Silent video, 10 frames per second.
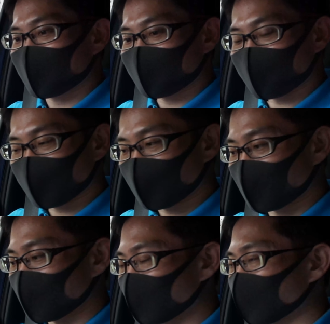The
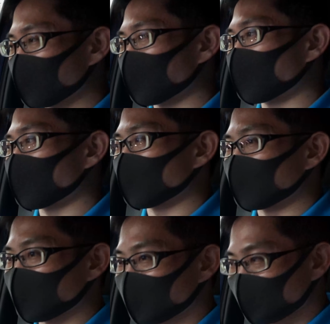feel of the car
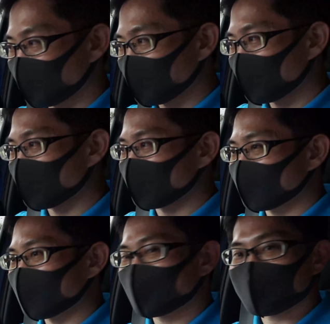is great.
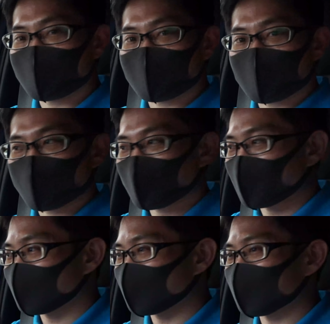Yeah, it's not that
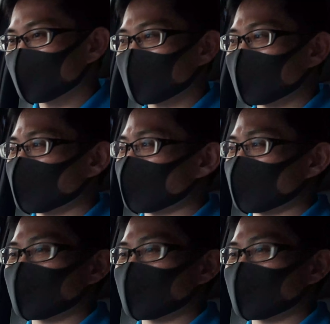practical, but I don't